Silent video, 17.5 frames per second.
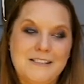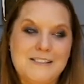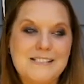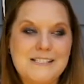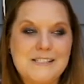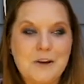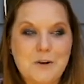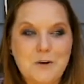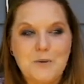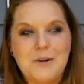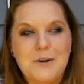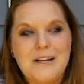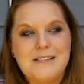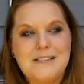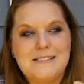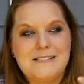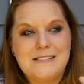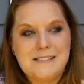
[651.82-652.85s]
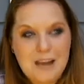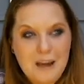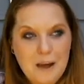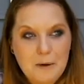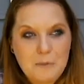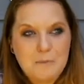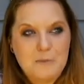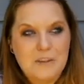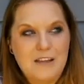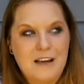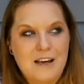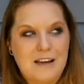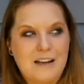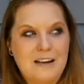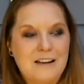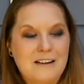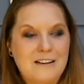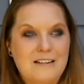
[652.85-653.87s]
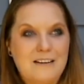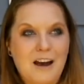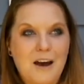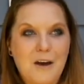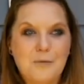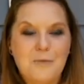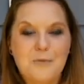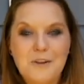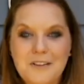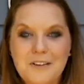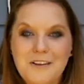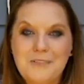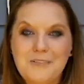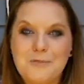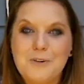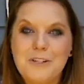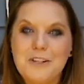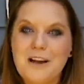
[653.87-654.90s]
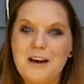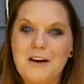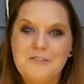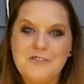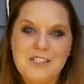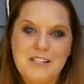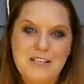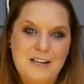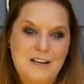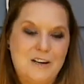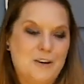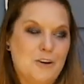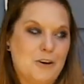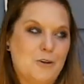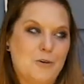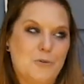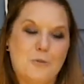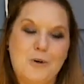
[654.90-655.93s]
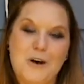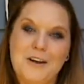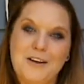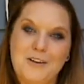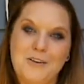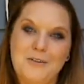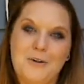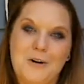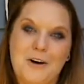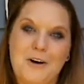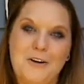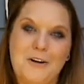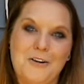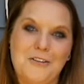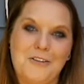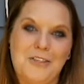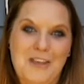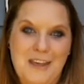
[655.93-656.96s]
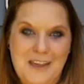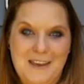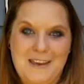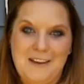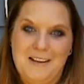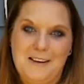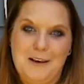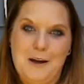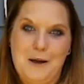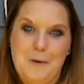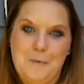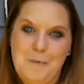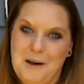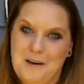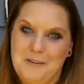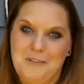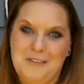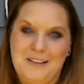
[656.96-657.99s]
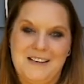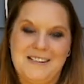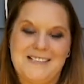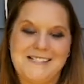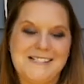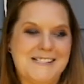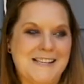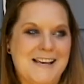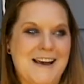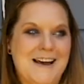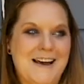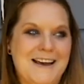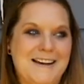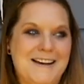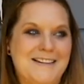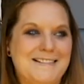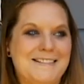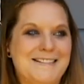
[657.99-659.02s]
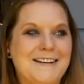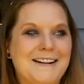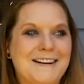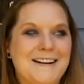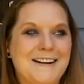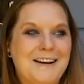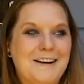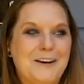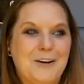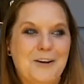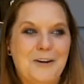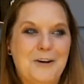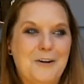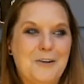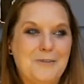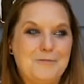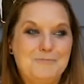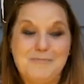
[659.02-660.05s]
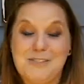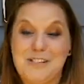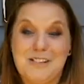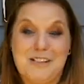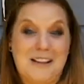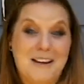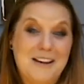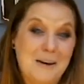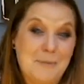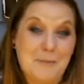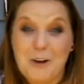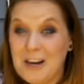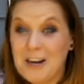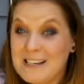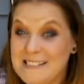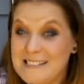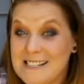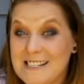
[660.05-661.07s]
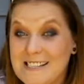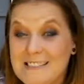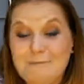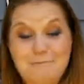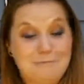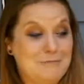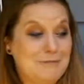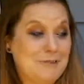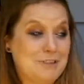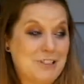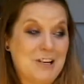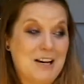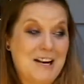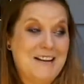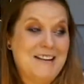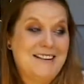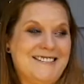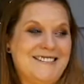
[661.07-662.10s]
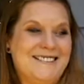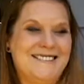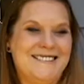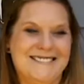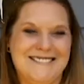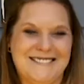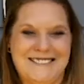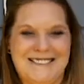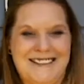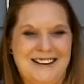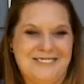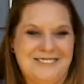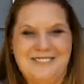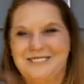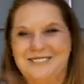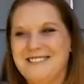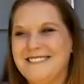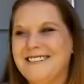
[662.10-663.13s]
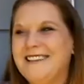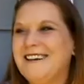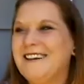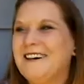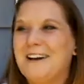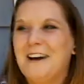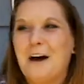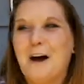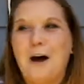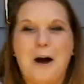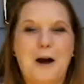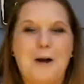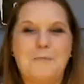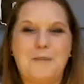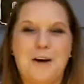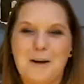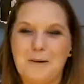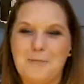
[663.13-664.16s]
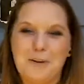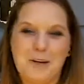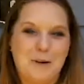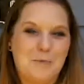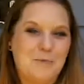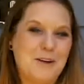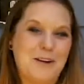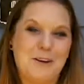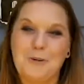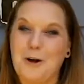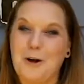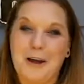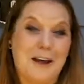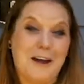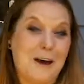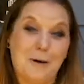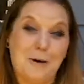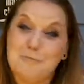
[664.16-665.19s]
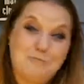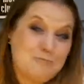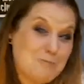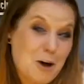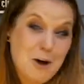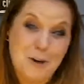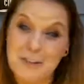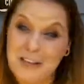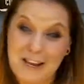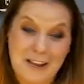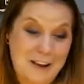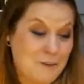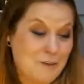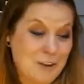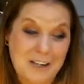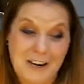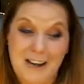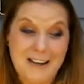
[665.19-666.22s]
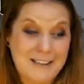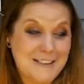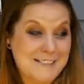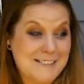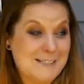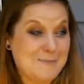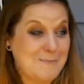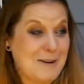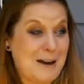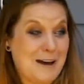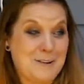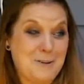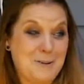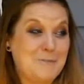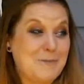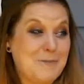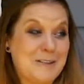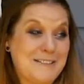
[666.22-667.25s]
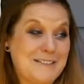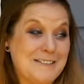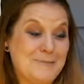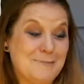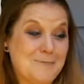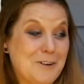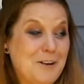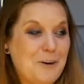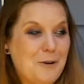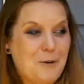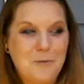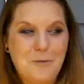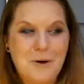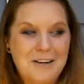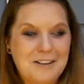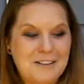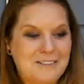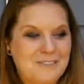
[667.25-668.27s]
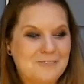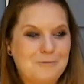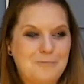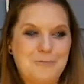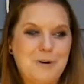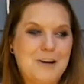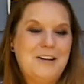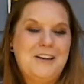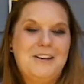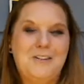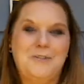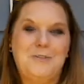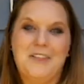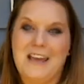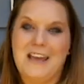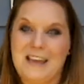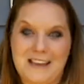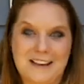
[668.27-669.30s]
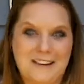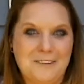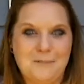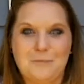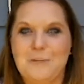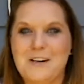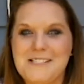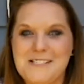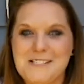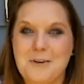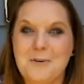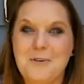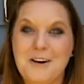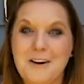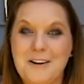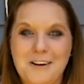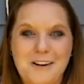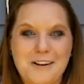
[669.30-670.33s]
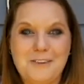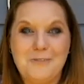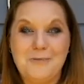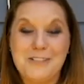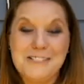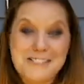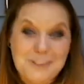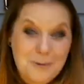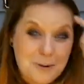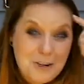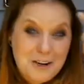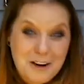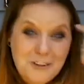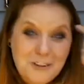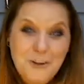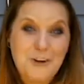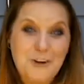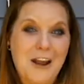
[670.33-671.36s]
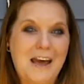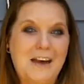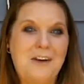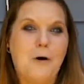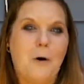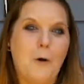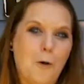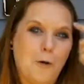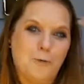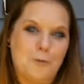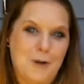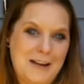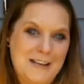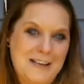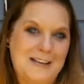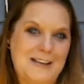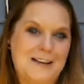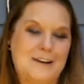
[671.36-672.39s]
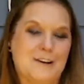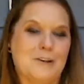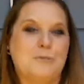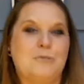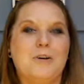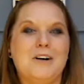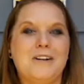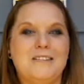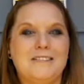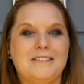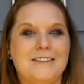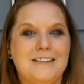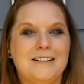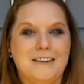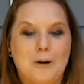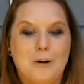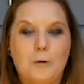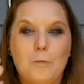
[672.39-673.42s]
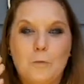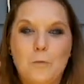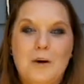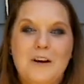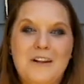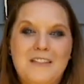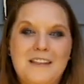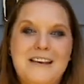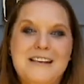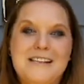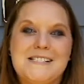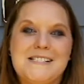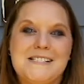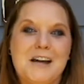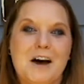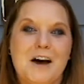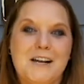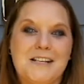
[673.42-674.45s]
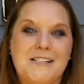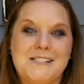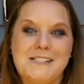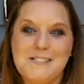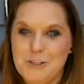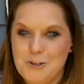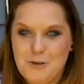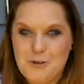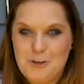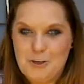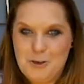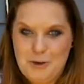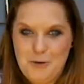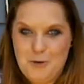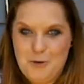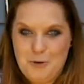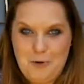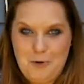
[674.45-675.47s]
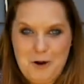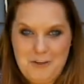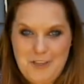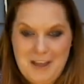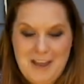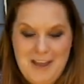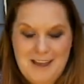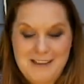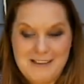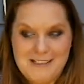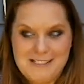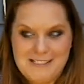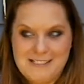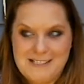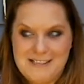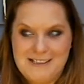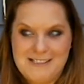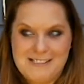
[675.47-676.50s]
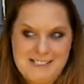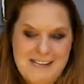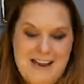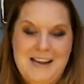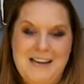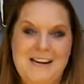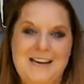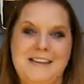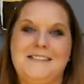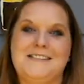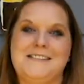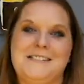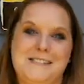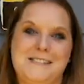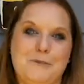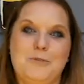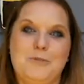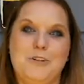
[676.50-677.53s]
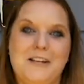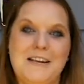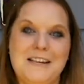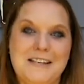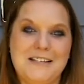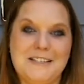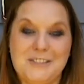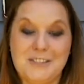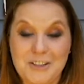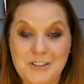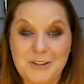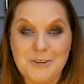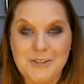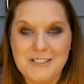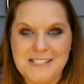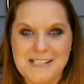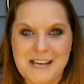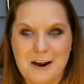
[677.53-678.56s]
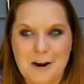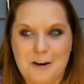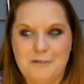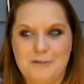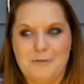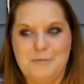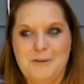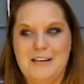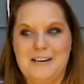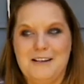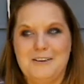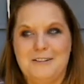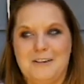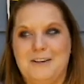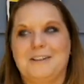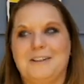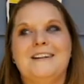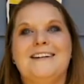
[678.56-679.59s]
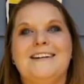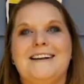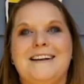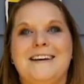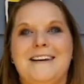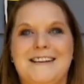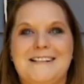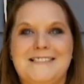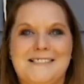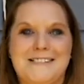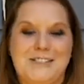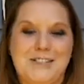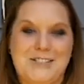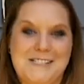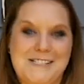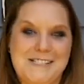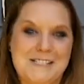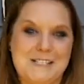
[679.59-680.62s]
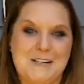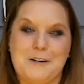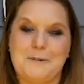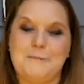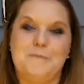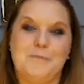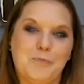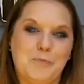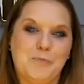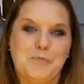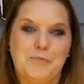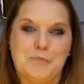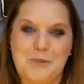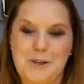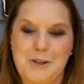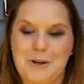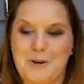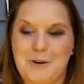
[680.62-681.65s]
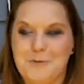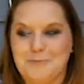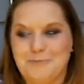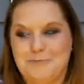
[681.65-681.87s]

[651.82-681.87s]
so in depth, and I really would love to hear what you all think about this. And, you know, do you think I'm crazy? Or should I? No. I'm gonna be who I am all day, every day. It doesn't matter. But, you know, what do you think? What's going on in your head hole right here? What do these thoughts do to you? Are they as exciting and stimulating to you as they are for me, or is it just you know,